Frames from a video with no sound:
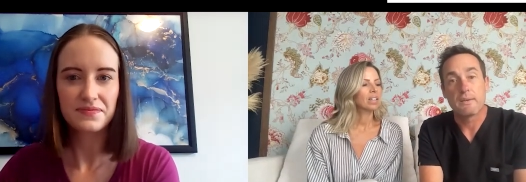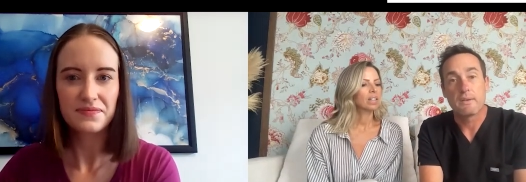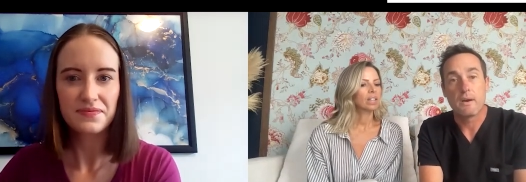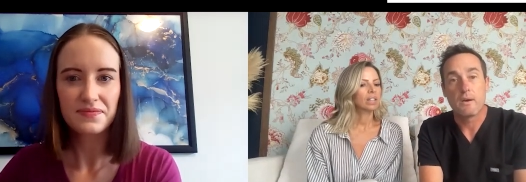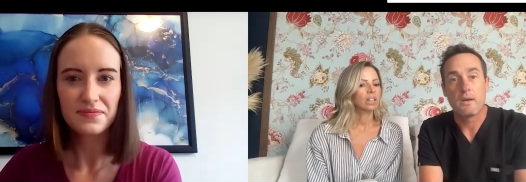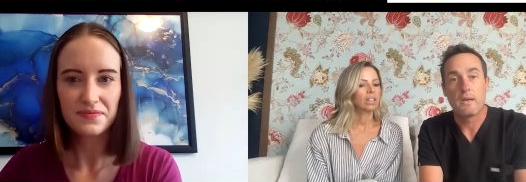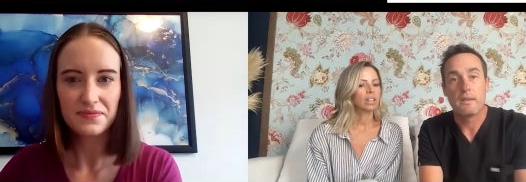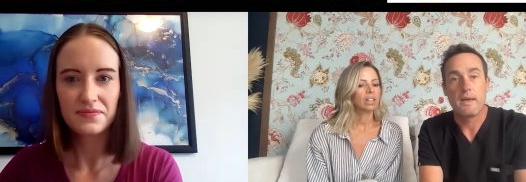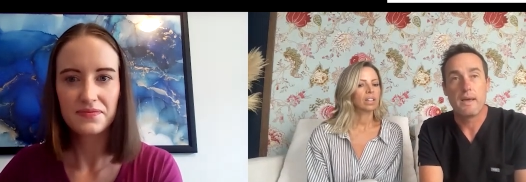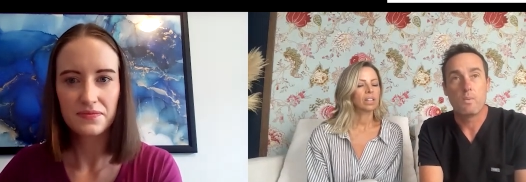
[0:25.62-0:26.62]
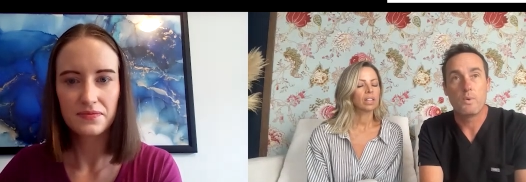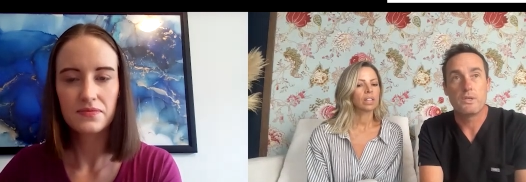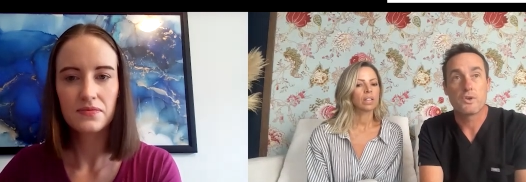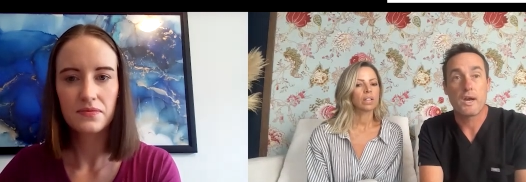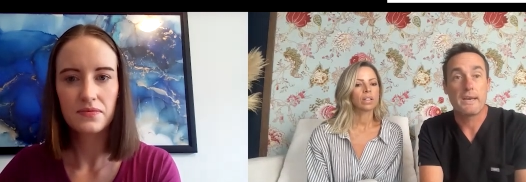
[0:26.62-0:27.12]
Speaker 1: out there in that
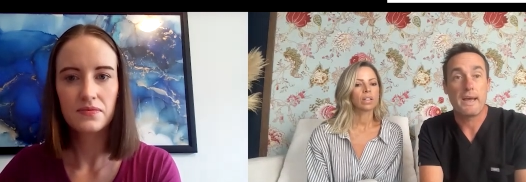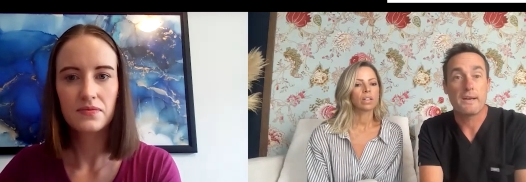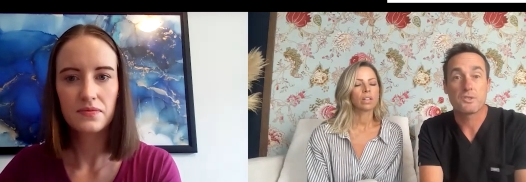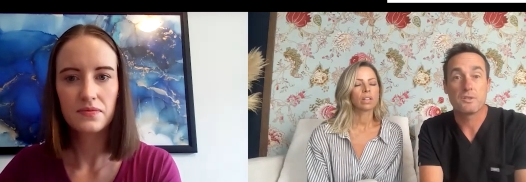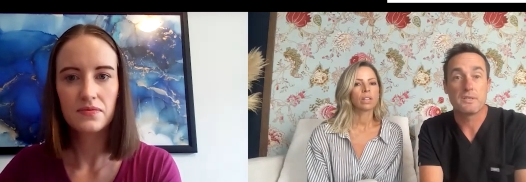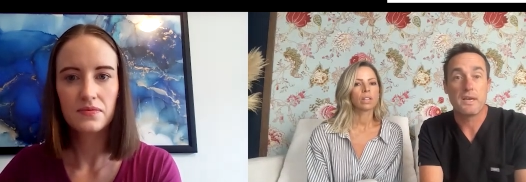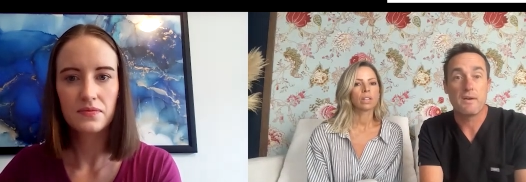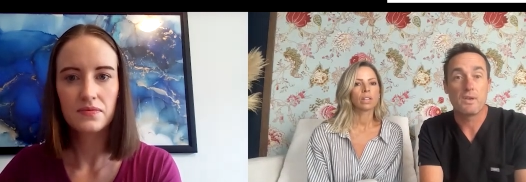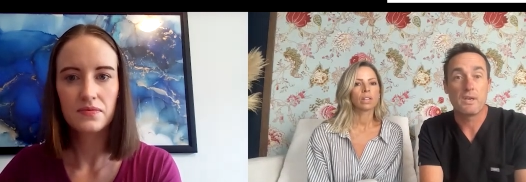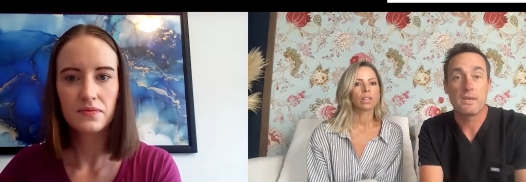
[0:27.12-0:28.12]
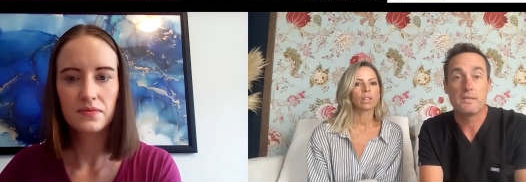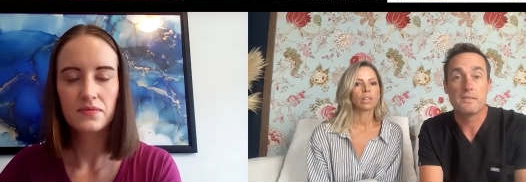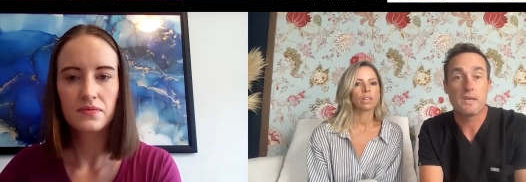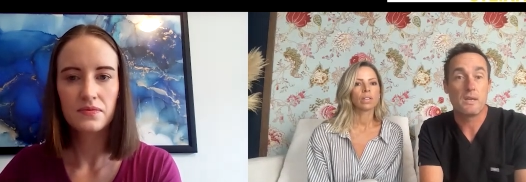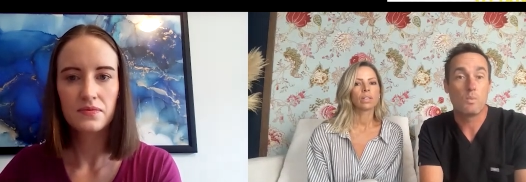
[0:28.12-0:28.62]
we tried naturally to have
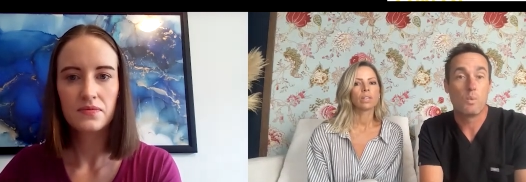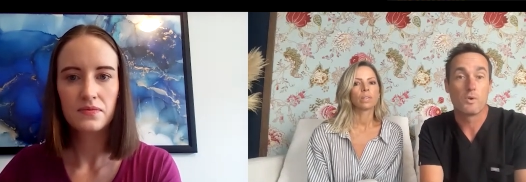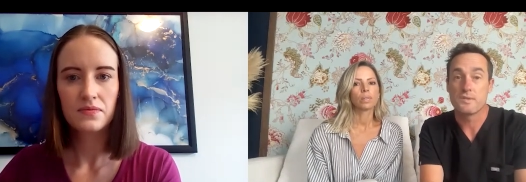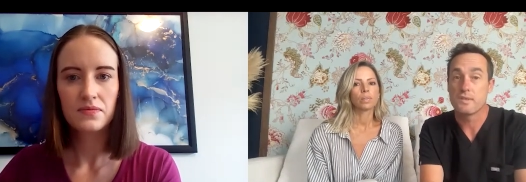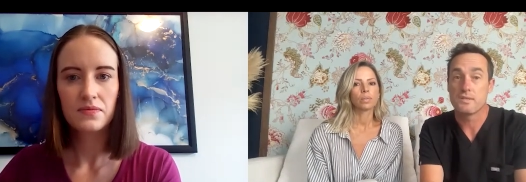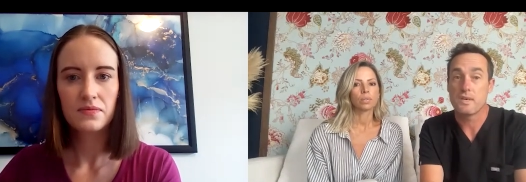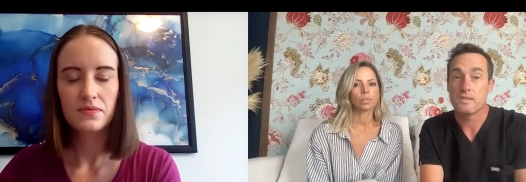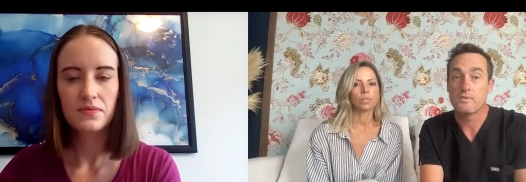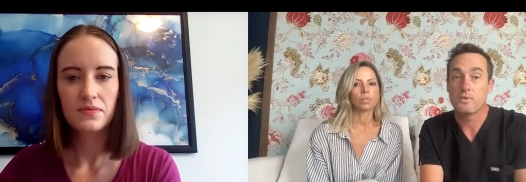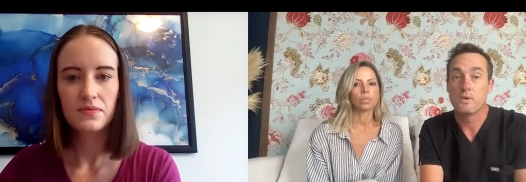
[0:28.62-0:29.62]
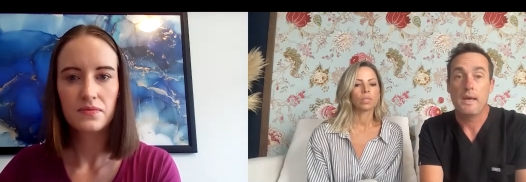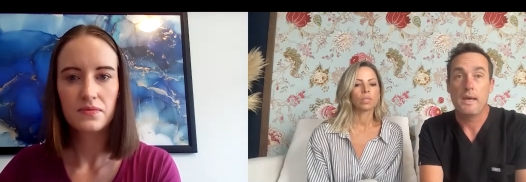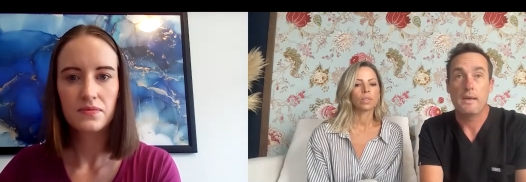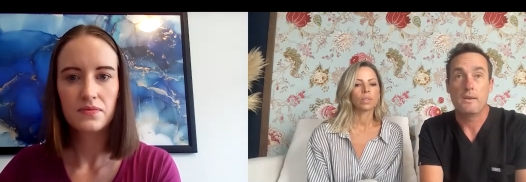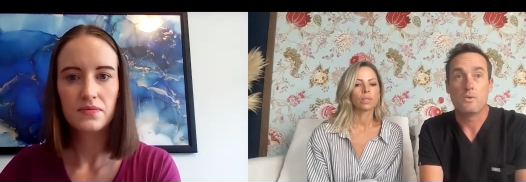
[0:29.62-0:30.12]
kids and weren't successful.
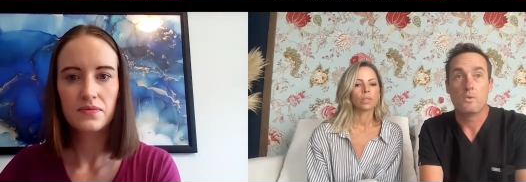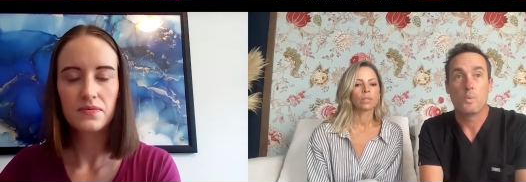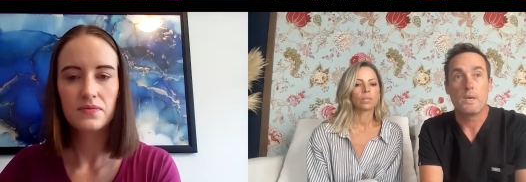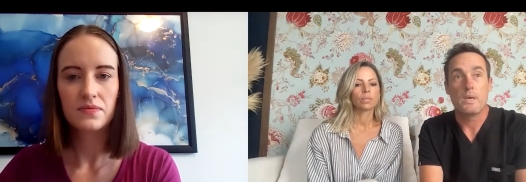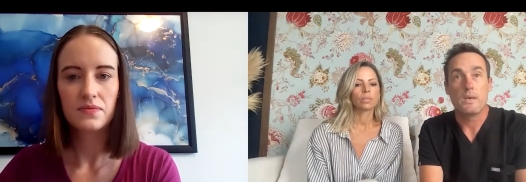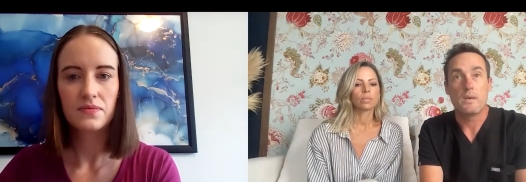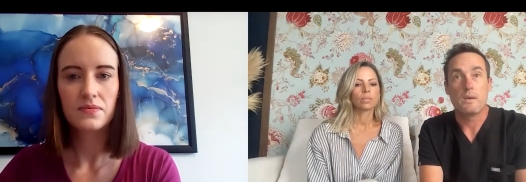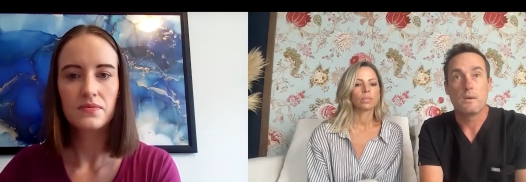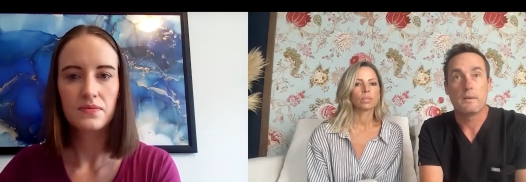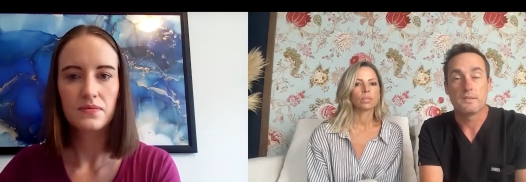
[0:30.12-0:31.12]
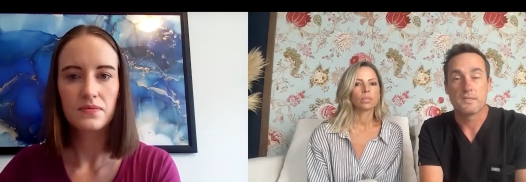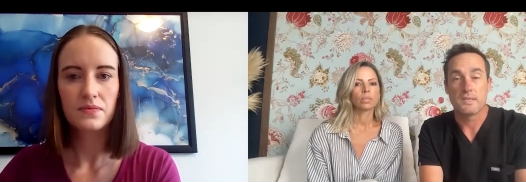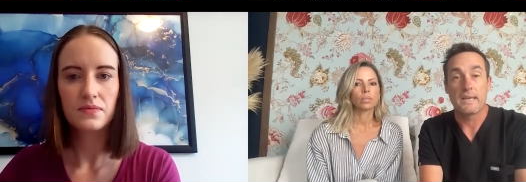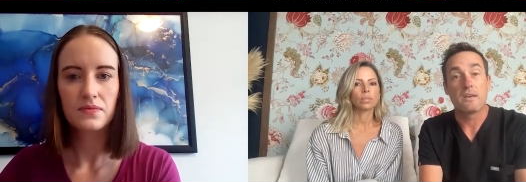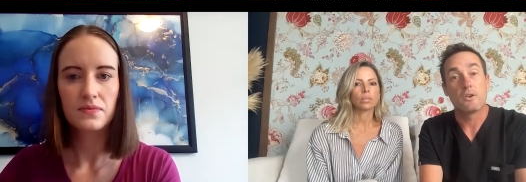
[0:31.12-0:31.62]
And we
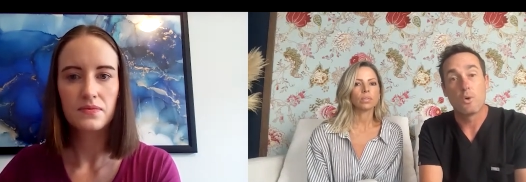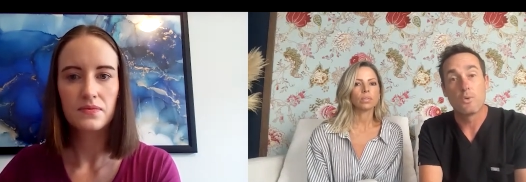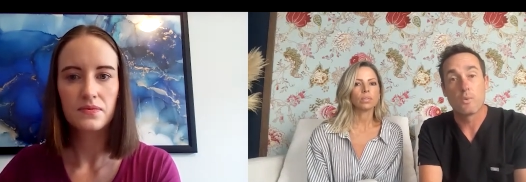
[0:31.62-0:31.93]
decided to go